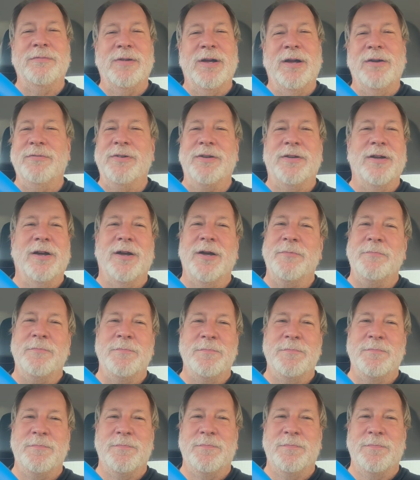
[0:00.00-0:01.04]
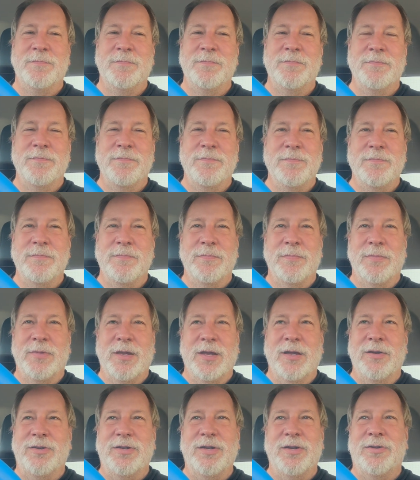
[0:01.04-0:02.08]
every time.
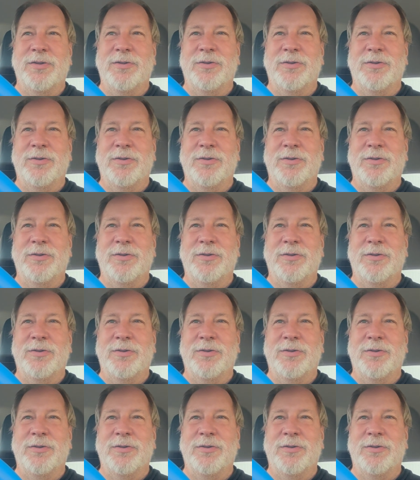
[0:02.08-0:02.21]
It's just